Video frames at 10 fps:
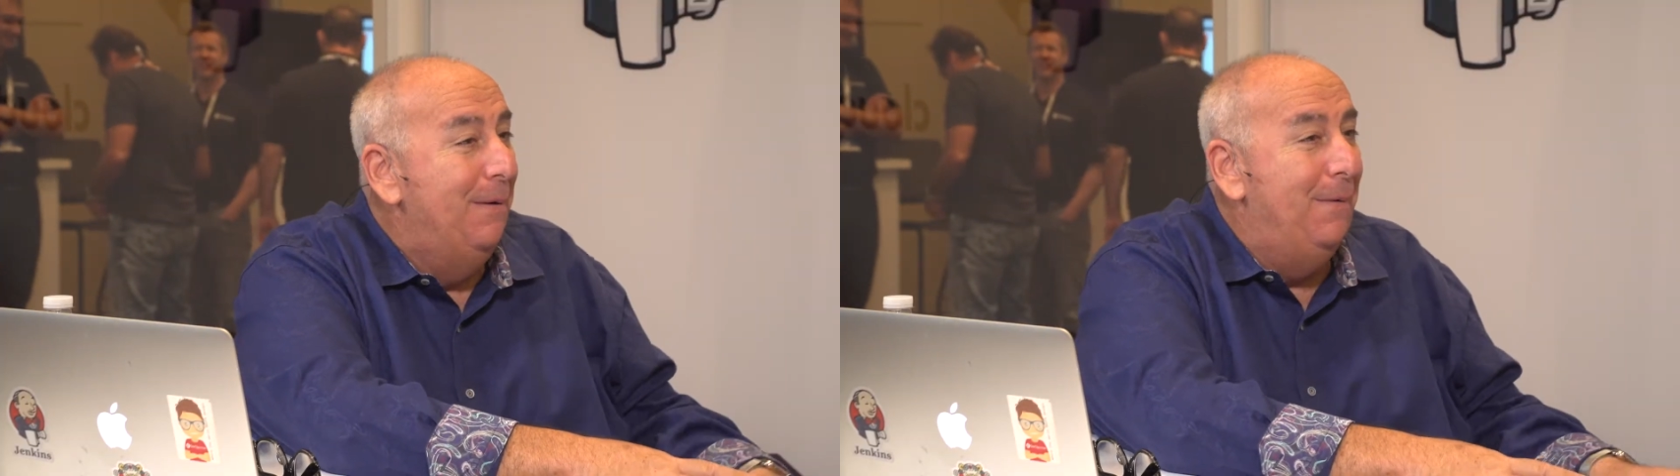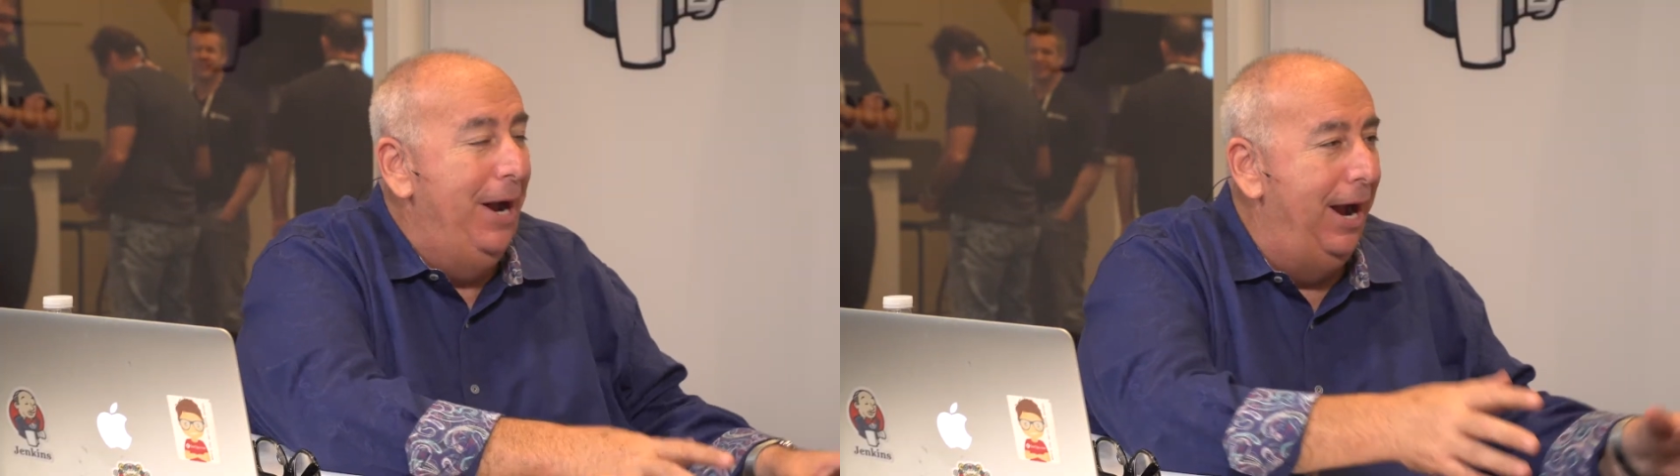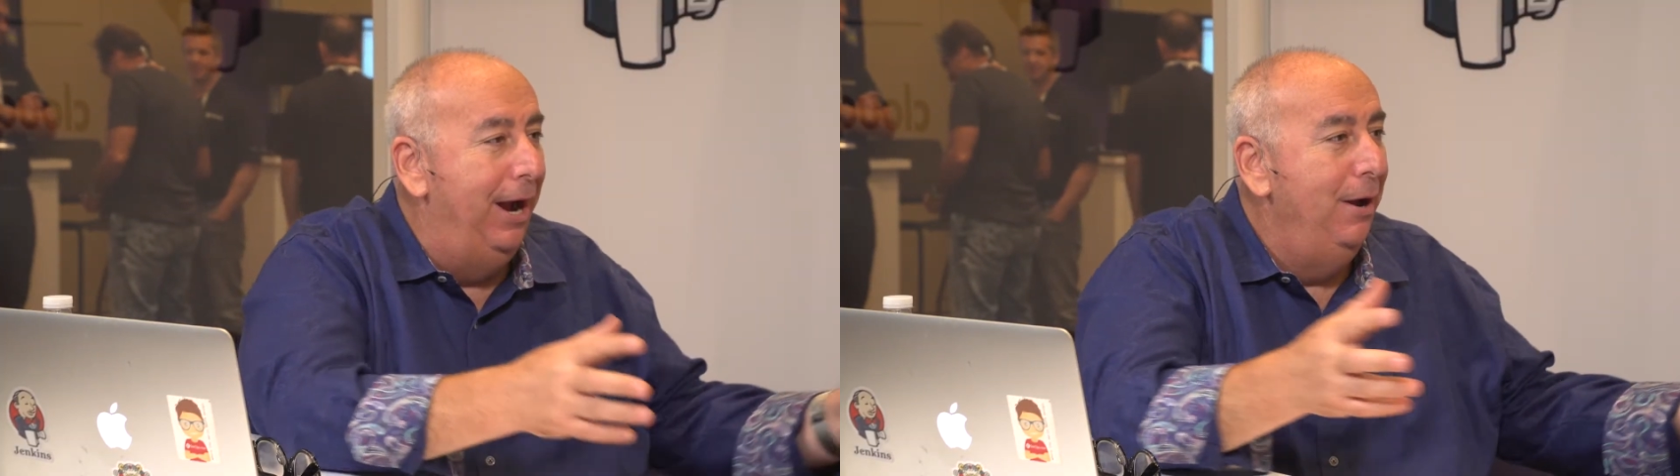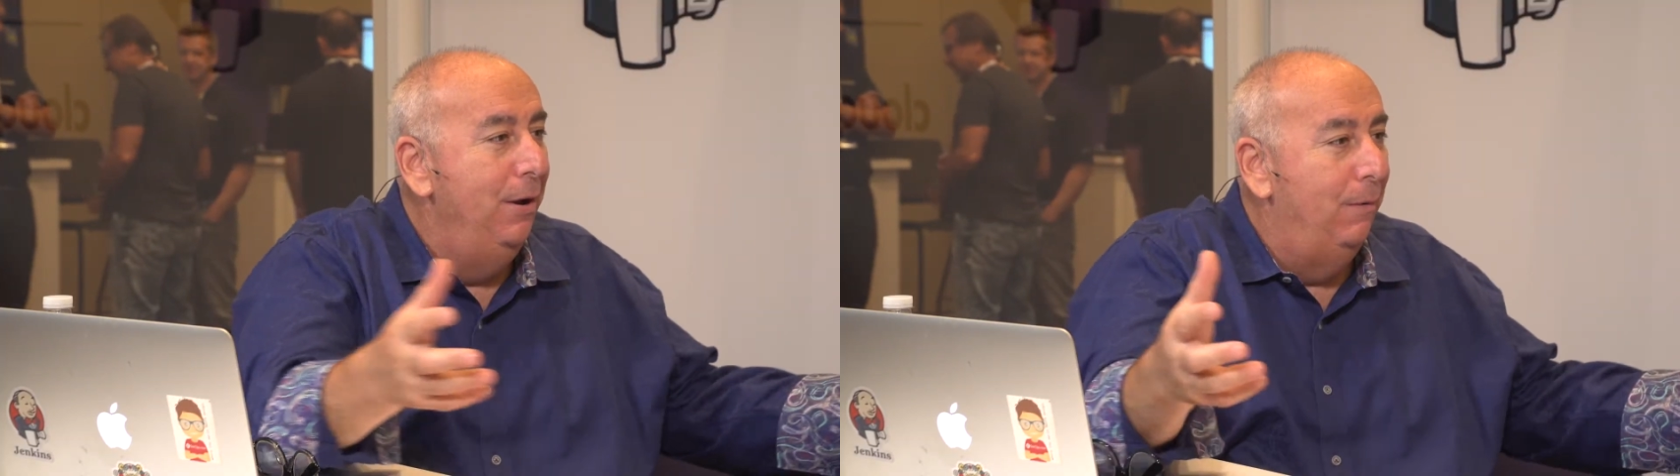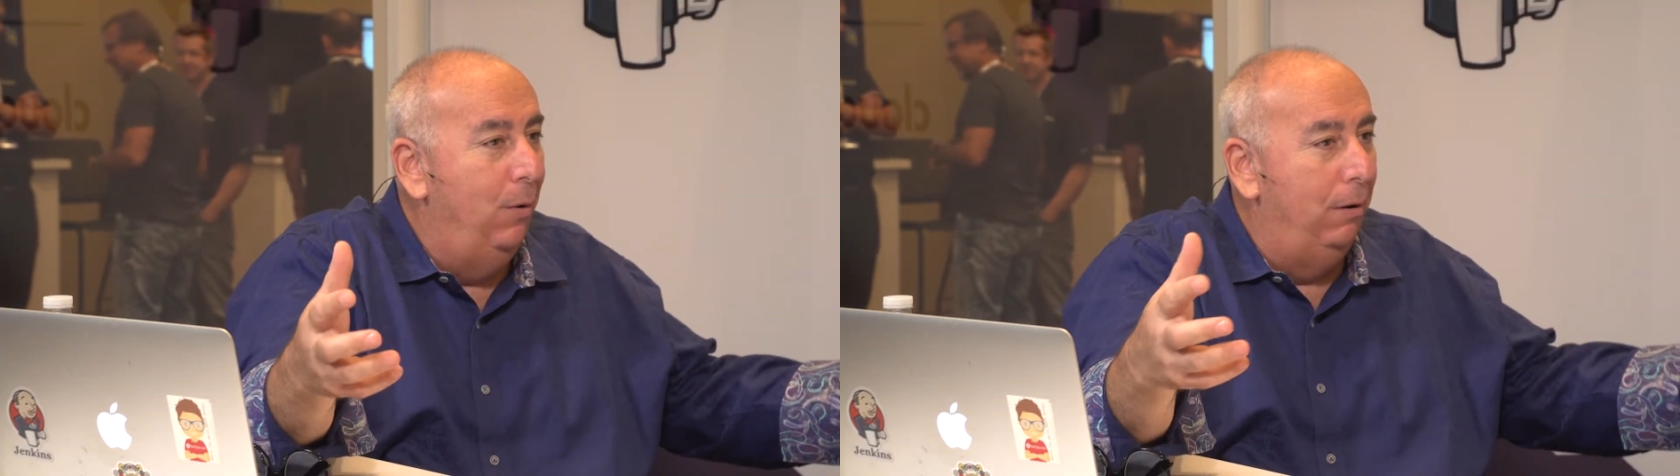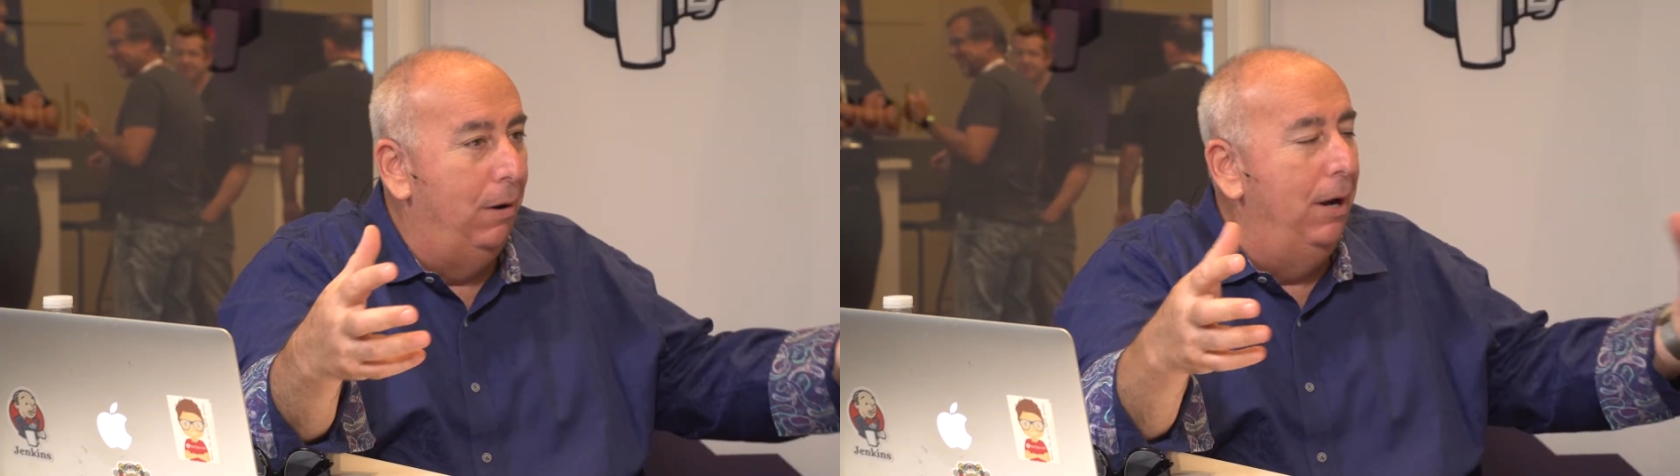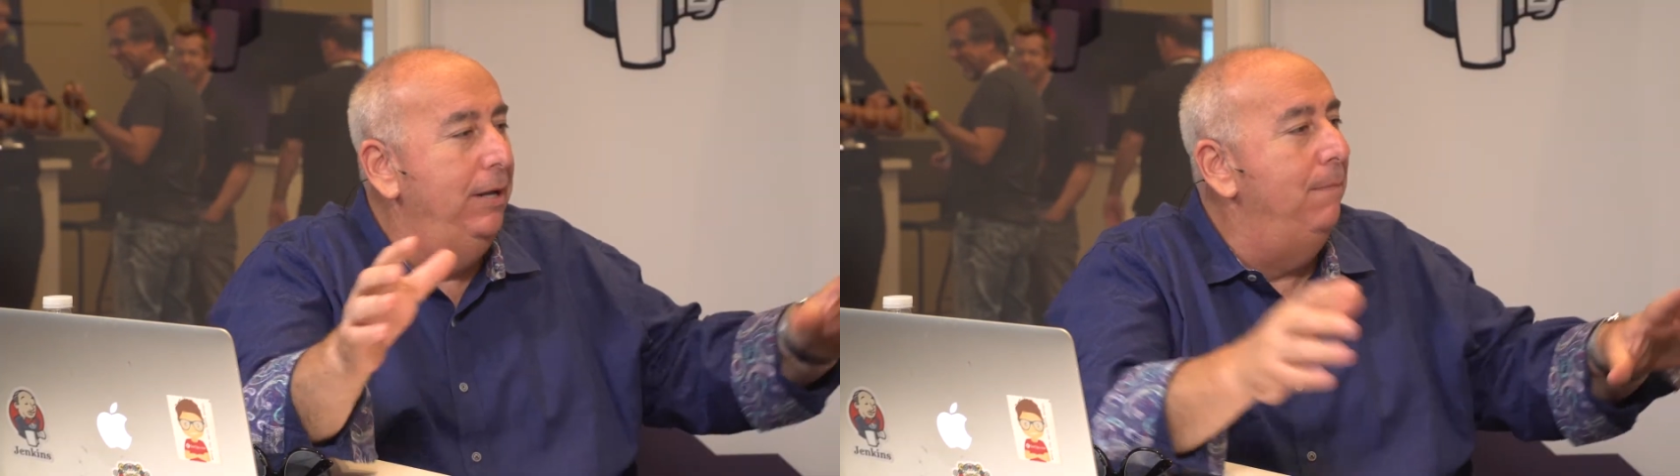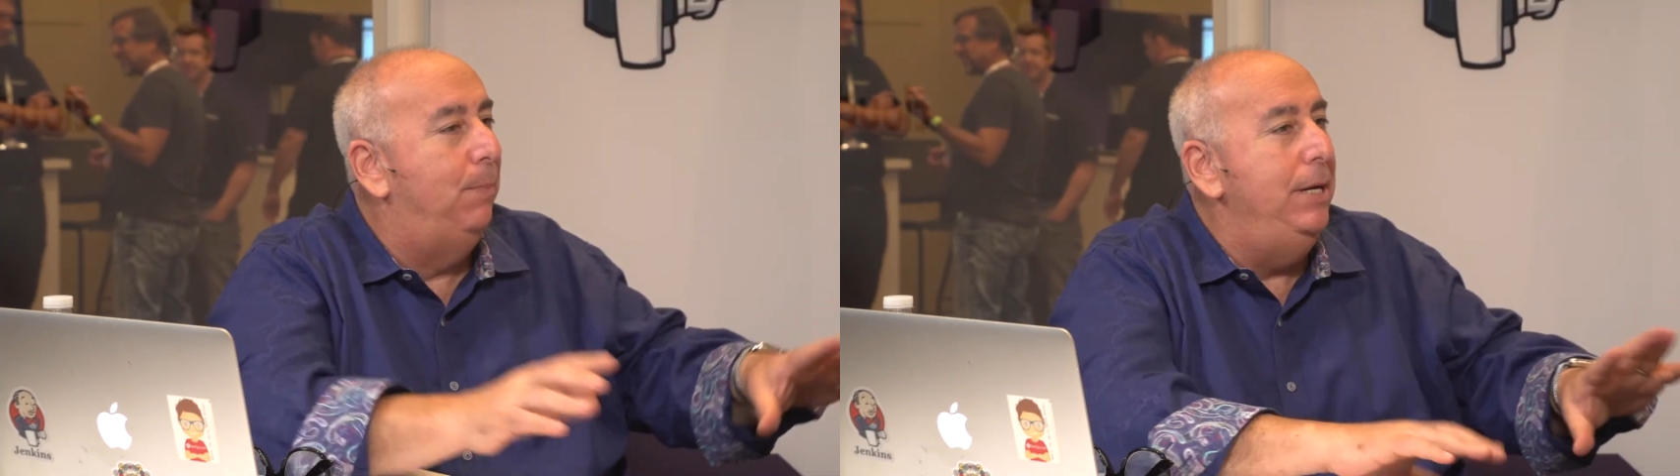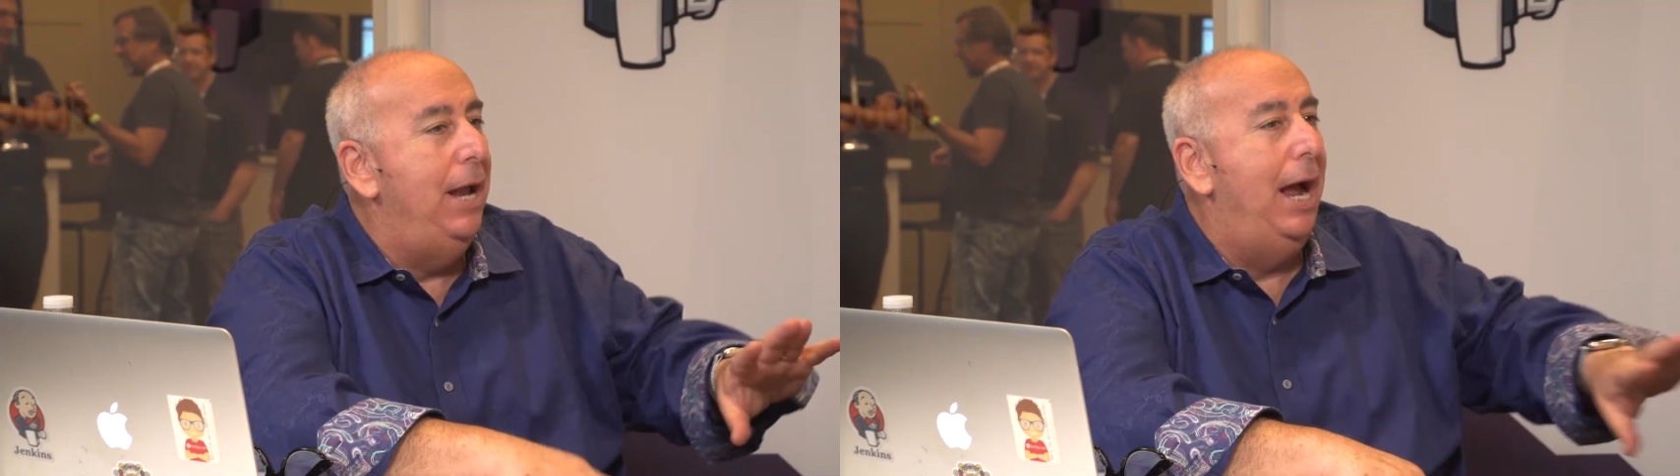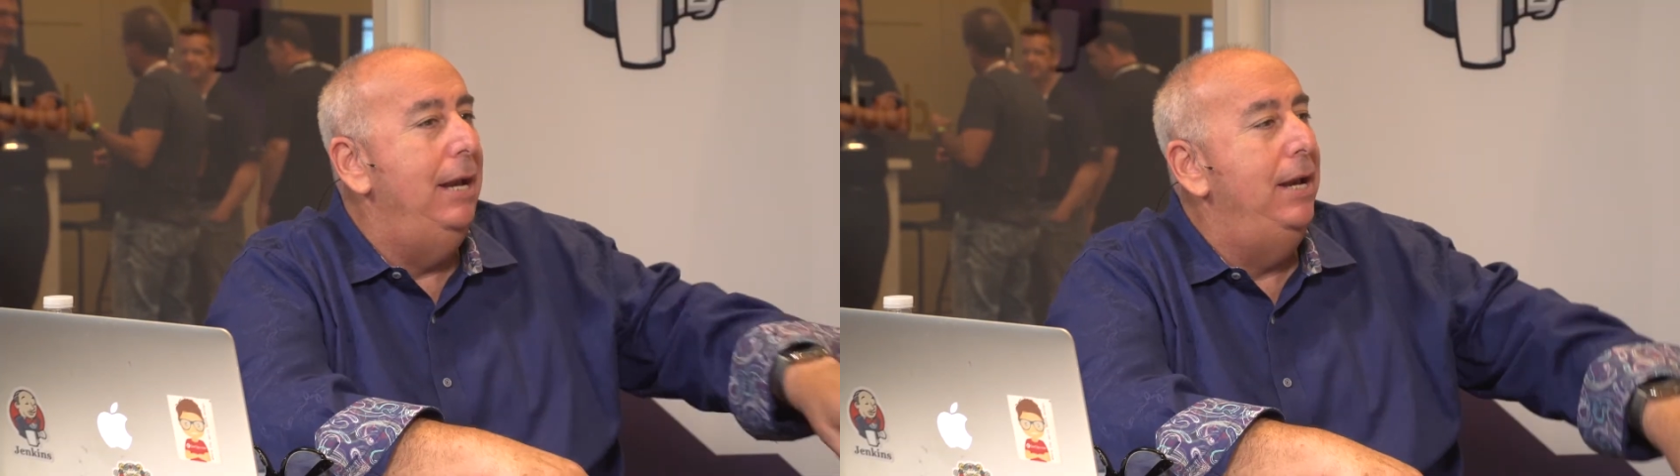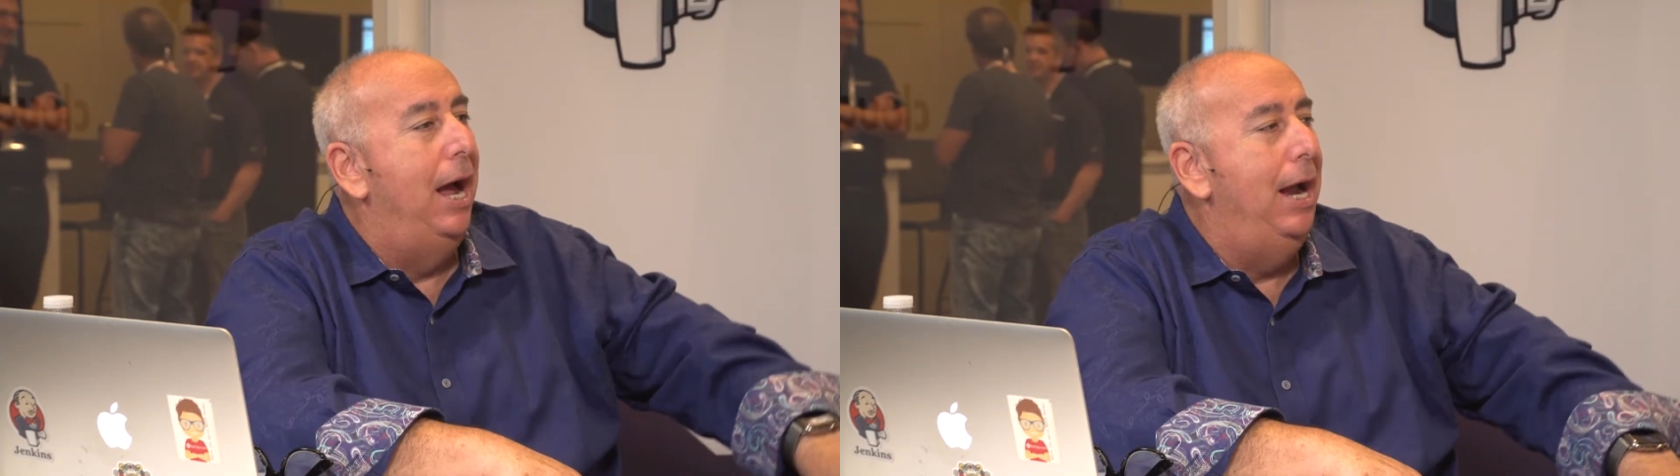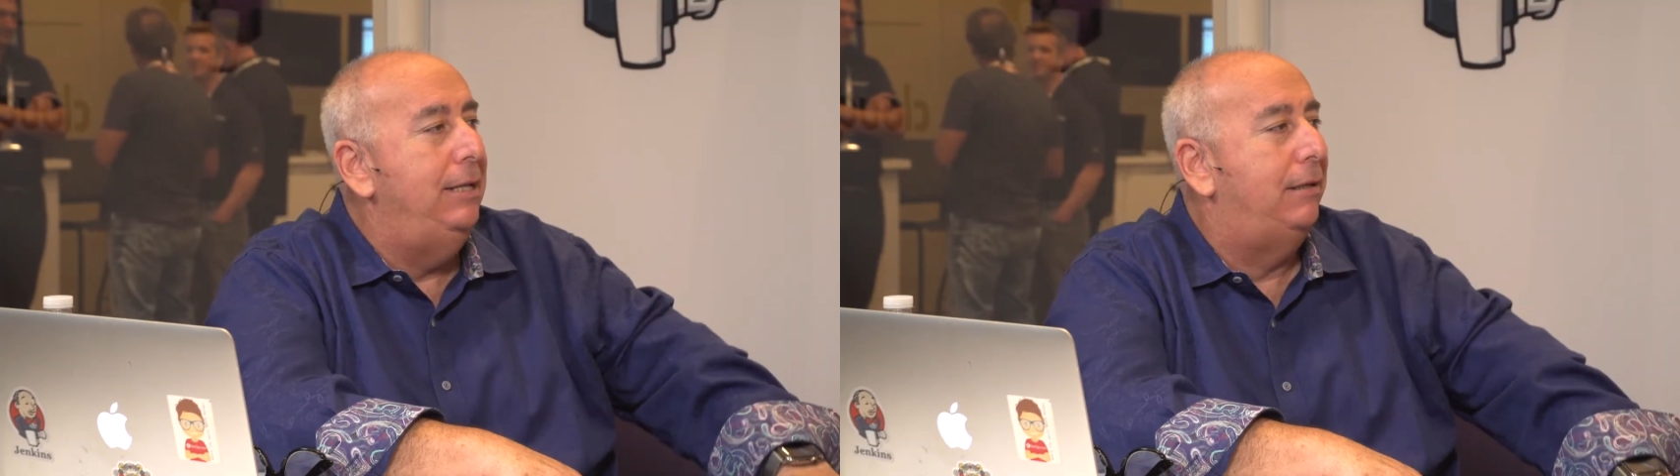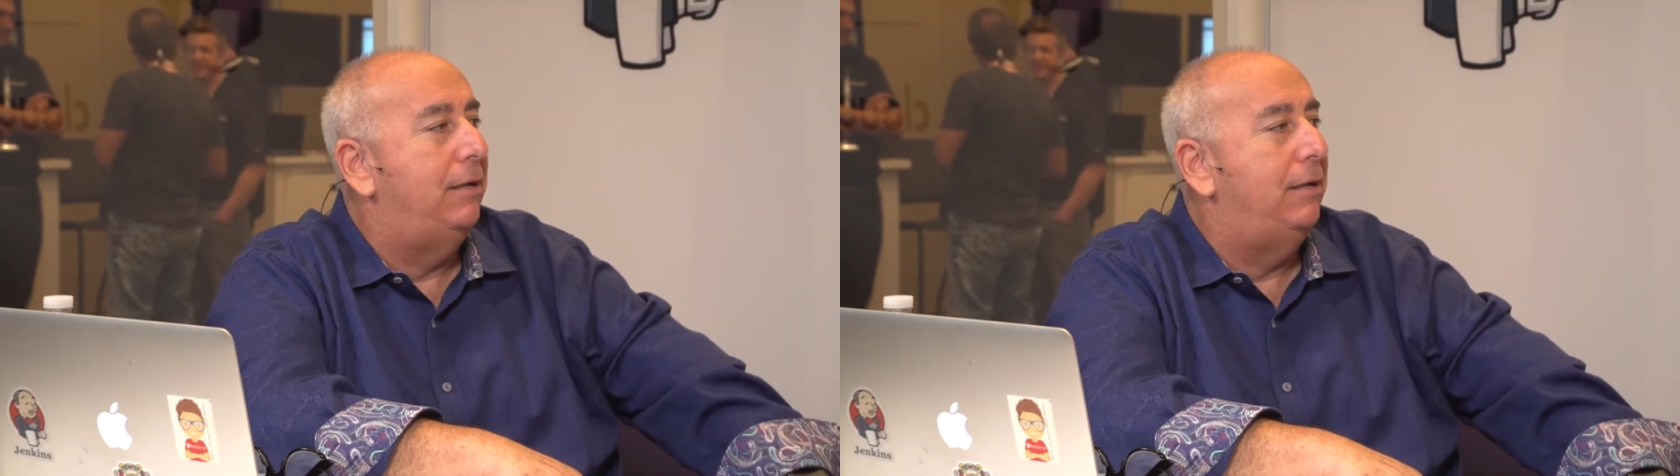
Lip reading: where we're all, but not